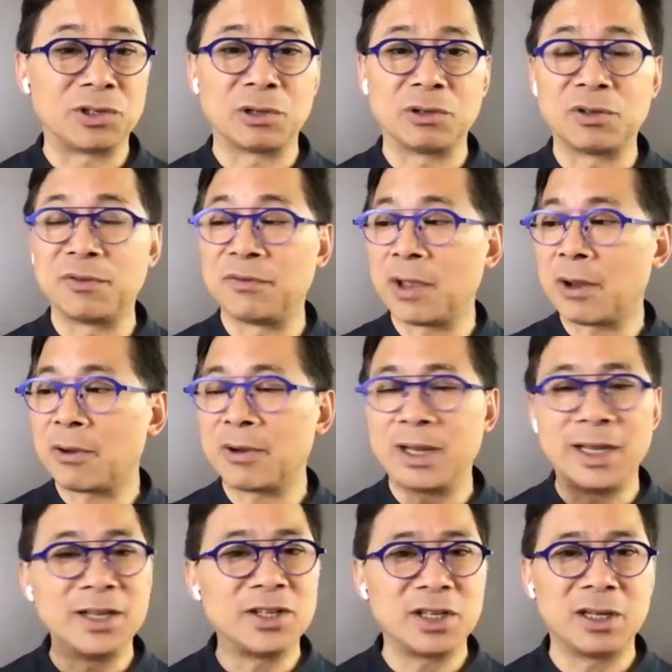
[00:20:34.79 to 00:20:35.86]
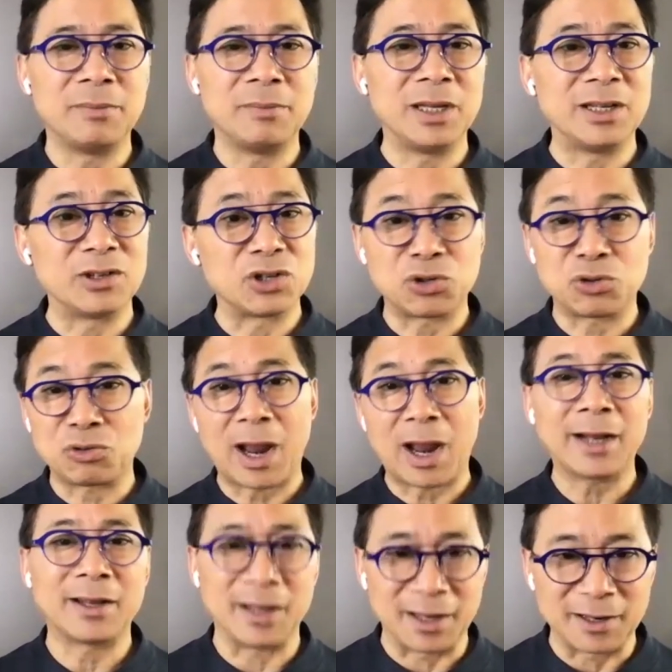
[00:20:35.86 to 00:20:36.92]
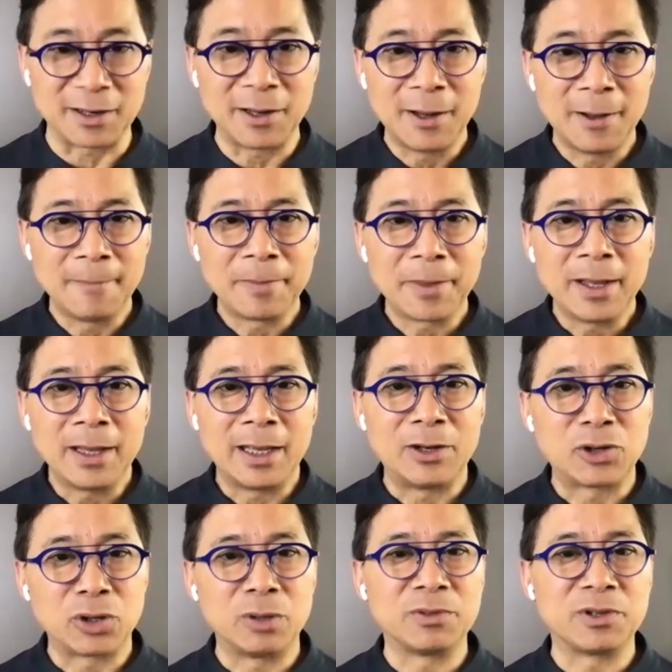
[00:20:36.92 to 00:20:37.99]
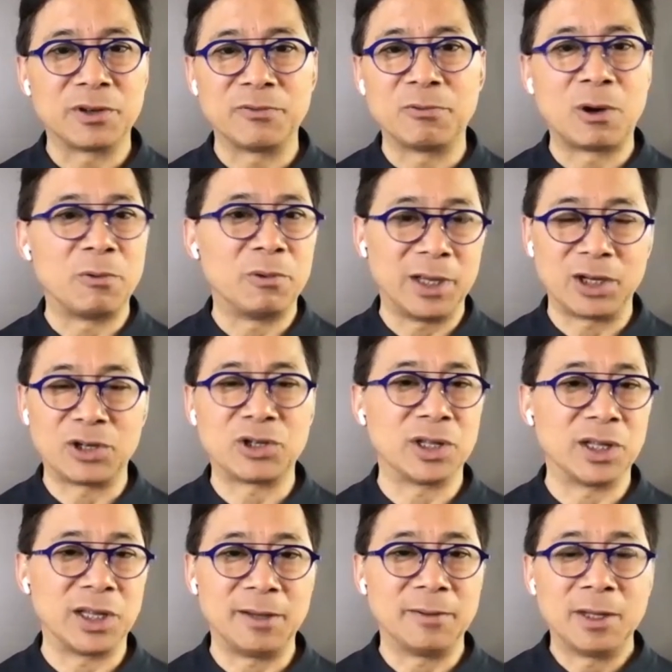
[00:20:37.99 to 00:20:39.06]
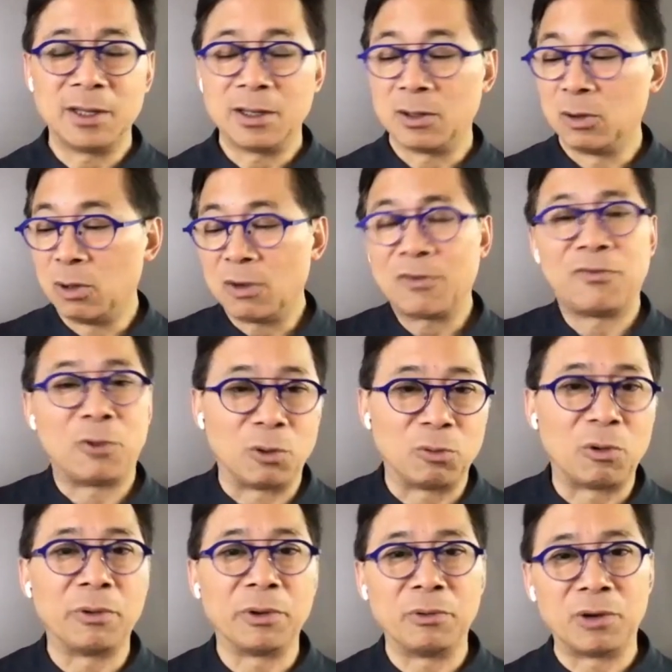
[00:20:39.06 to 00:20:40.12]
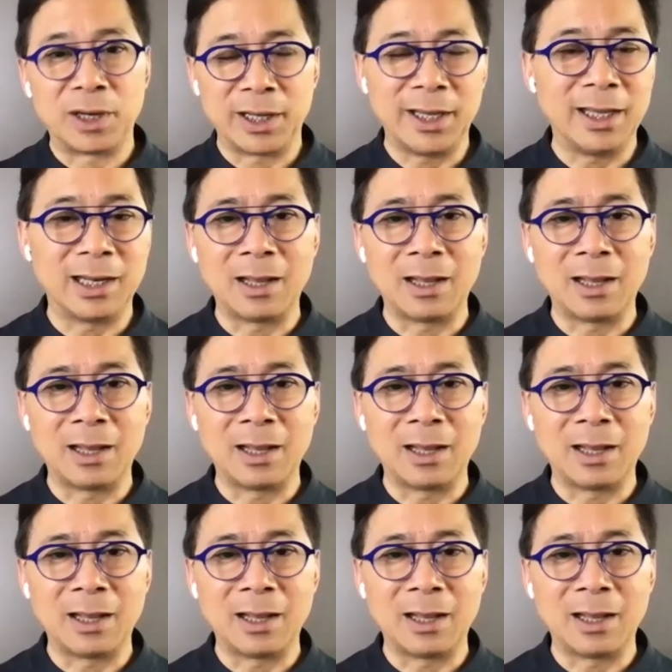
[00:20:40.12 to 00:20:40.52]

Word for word: So it's very easy to be distracted in terms of what we actually look for when we want to eat.